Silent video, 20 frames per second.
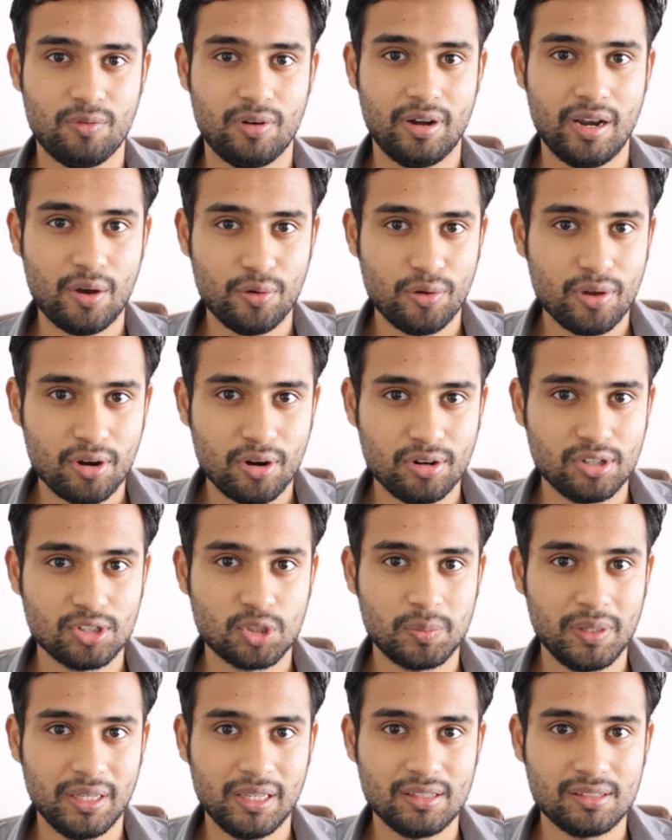now you're on your
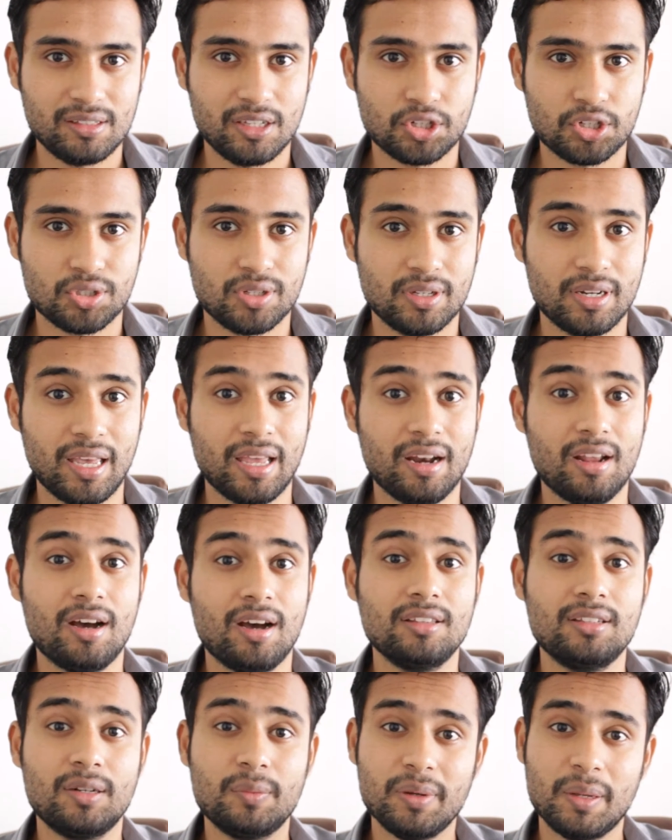speaking section and
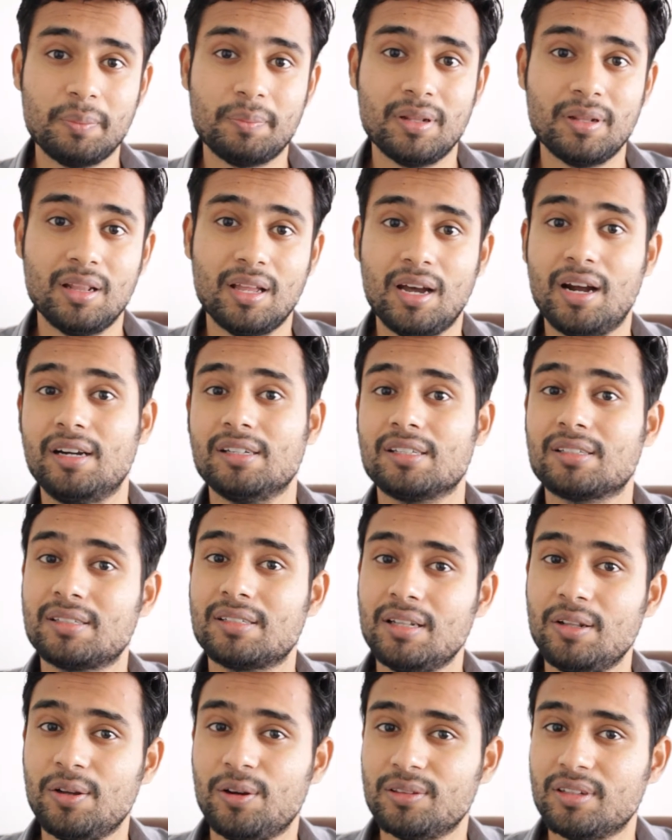other people are
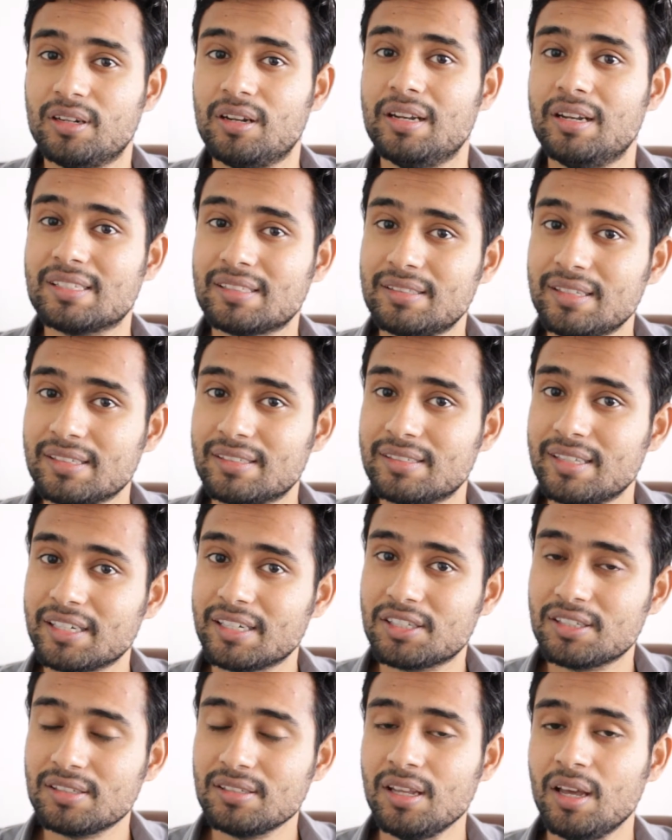still on their listening
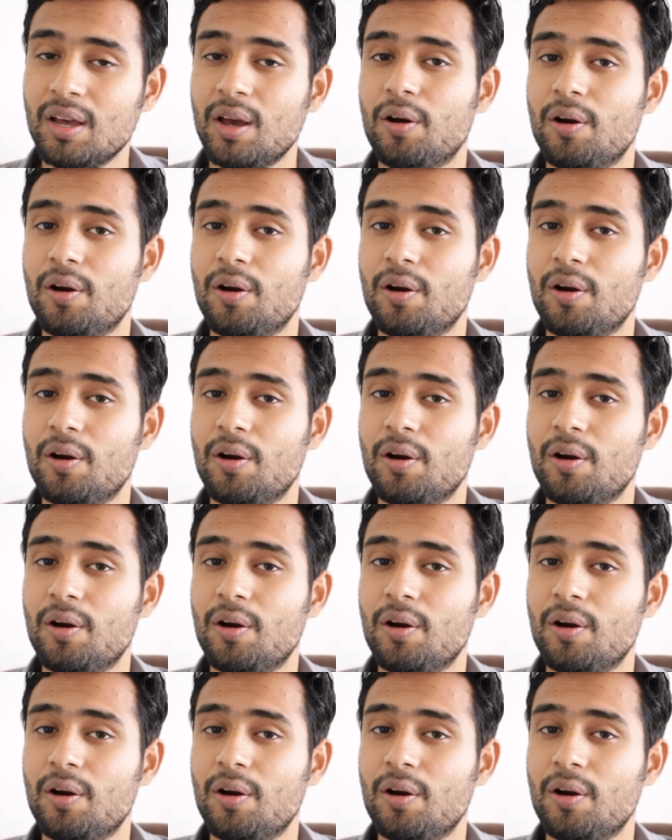section